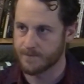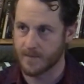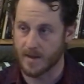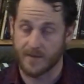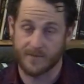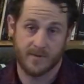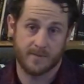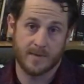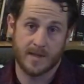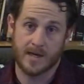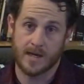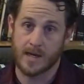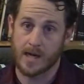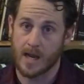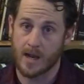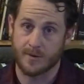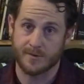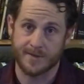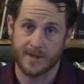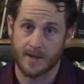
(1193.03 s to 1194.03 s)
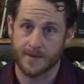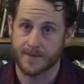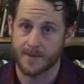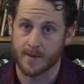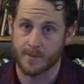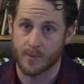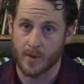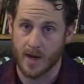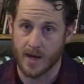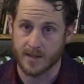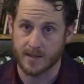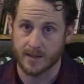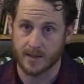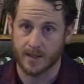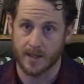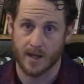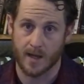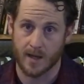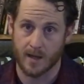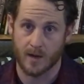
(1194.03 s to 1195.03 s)
every minute I was out there
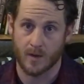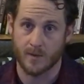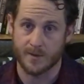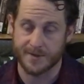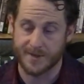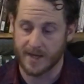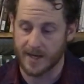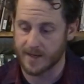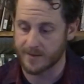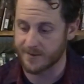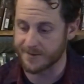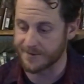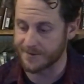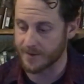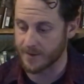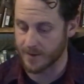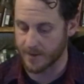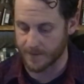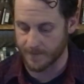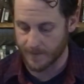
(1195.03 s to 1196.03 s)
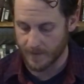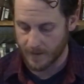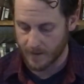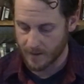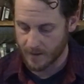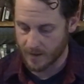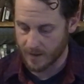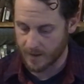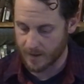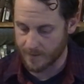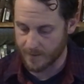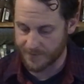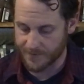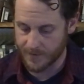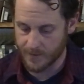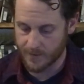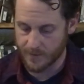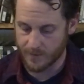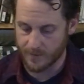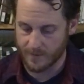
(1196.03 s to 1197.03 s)
practically, I always had this on. If
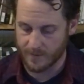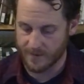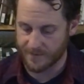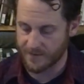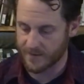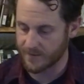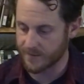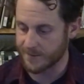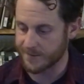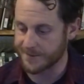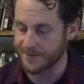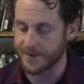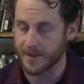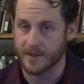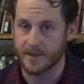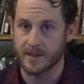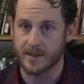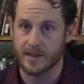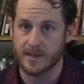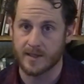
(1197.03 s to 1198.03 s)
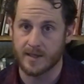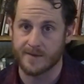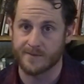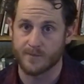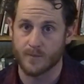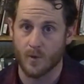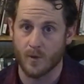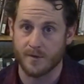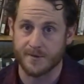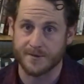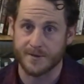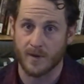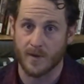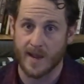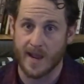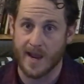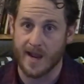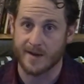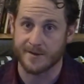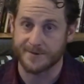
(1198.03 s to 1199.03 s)
you have ever studied any of Morris
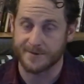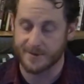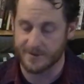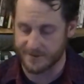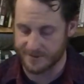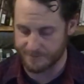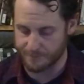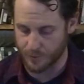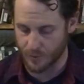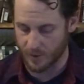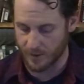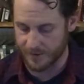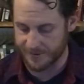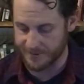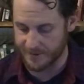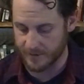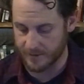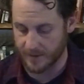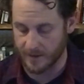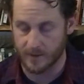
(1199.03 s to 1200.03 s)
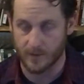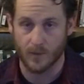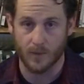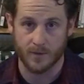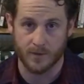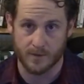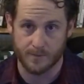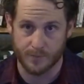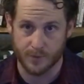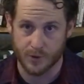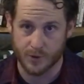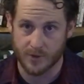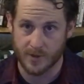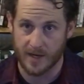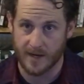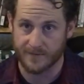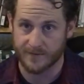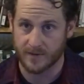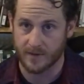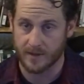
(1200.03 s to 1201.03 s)
Kohansky's books on like northern bushcraft